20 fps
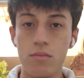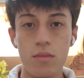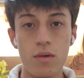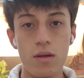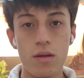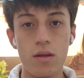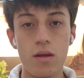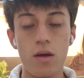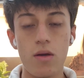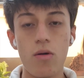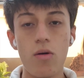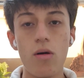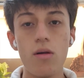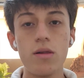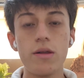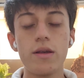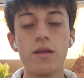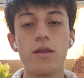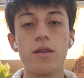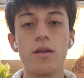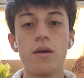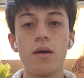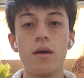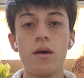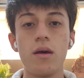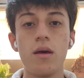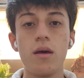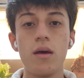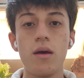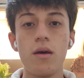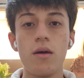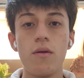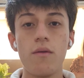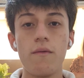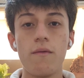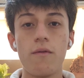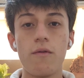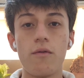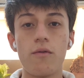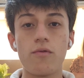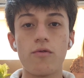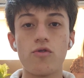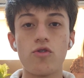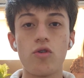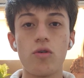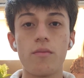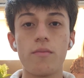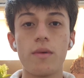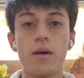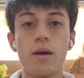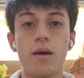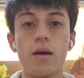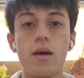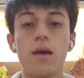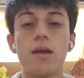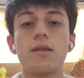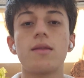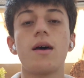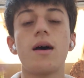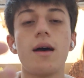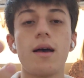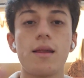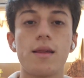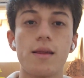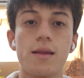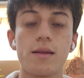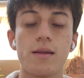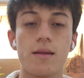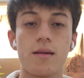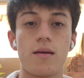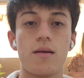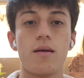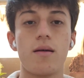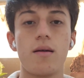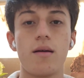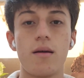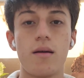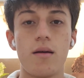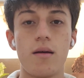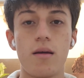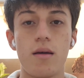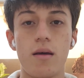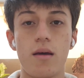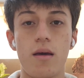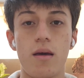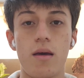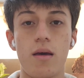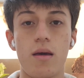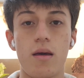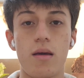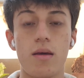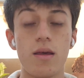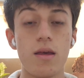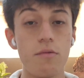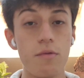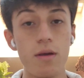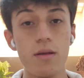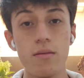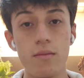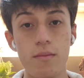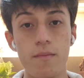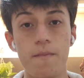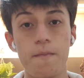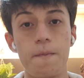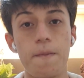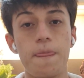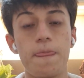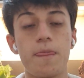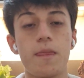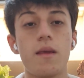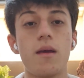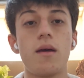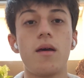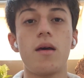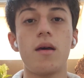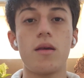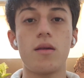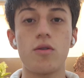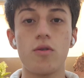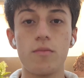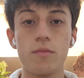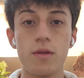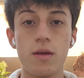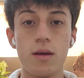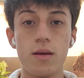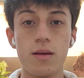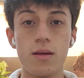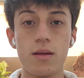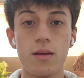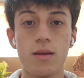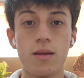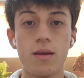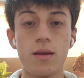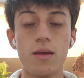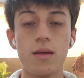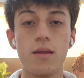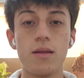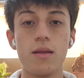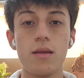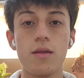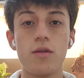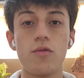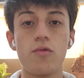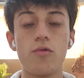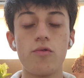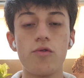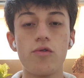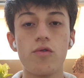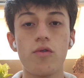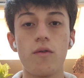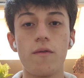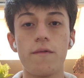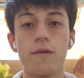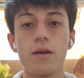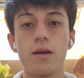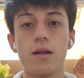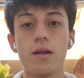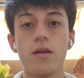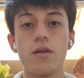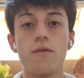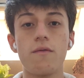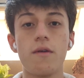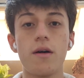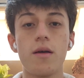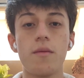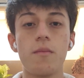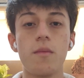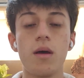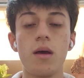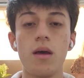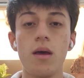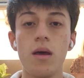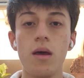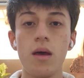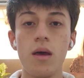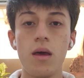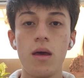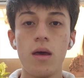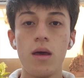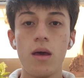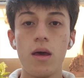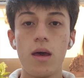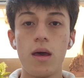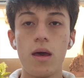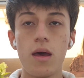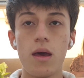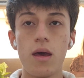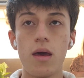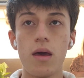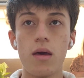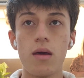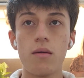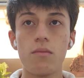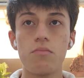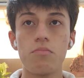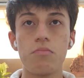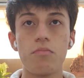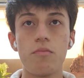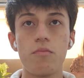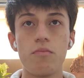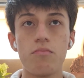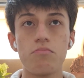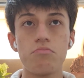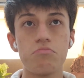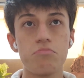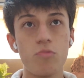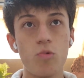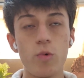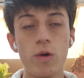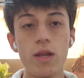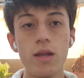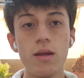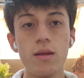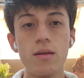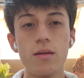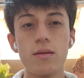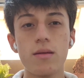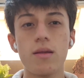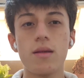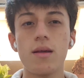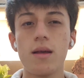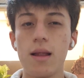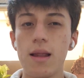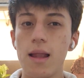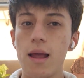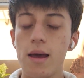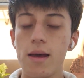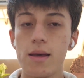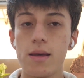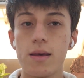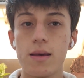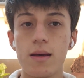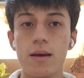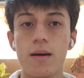in the college, for some tasks, even some tasks in this course of English 5, uh, we need like